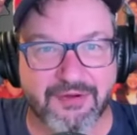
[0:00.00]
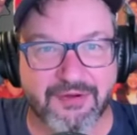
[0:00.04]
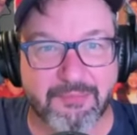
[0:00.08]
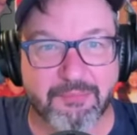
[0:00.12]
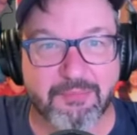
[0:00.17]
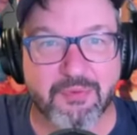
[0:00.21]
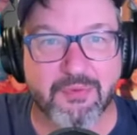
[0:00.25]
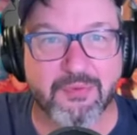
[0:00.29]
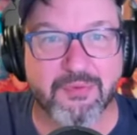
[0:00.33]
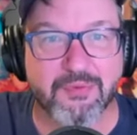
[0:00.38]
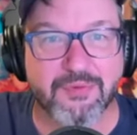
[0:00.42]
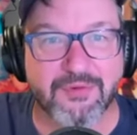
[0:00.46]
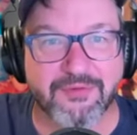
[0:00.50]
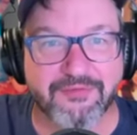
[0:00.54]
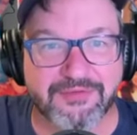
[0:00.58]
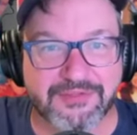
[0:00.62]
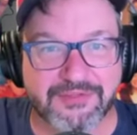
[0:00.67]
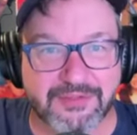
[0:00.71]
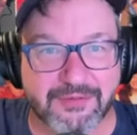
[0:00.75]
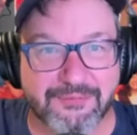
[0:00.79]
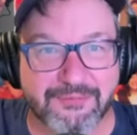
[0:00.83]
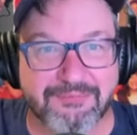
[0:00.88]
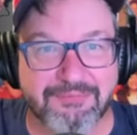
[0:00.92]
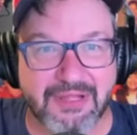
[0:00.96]
in a pool of
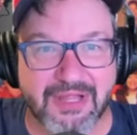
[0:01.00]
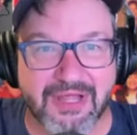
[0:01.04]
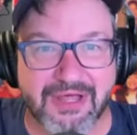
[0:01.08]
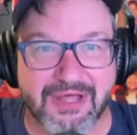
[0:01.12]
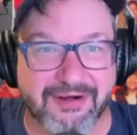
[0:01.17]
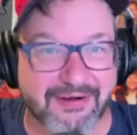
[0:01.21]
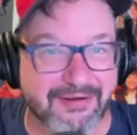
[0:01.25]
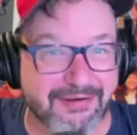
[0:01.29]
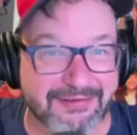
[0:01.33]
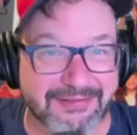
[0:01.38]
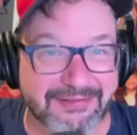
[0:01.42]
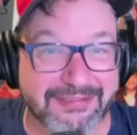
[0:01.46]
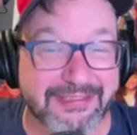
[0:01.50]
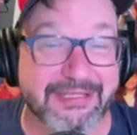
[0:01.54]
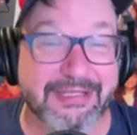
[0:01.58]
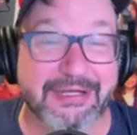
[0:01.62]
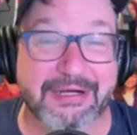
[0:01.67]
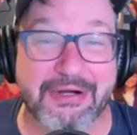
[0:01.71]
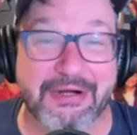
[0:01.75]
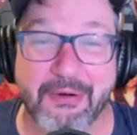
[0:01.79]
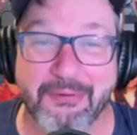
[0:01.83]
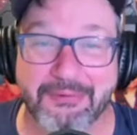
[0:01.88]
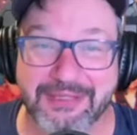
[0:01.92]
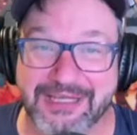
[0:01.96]
his own blood on a
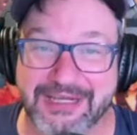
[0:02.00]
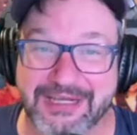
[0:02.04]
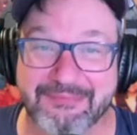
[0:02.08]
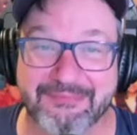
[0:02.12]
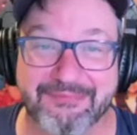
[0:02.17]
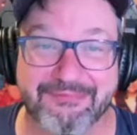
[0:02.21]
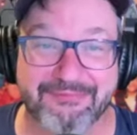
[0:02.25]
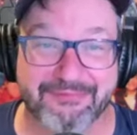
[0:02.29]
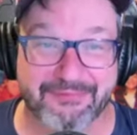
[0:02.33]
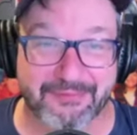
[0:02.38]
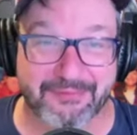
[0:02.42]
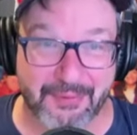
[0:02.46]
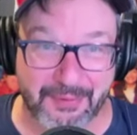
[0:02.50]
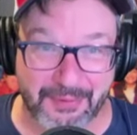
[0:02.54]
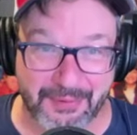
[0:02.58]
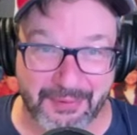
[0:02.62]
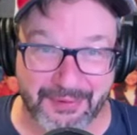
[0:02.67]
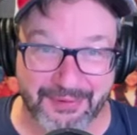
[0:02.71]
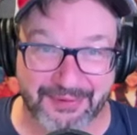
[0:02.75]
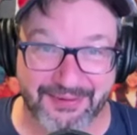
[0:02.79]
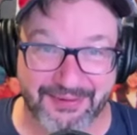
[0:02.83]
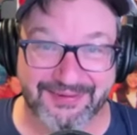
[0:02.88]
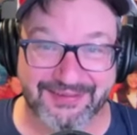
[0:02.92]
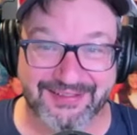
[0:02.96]
linoleum
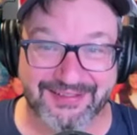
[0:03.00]
floor,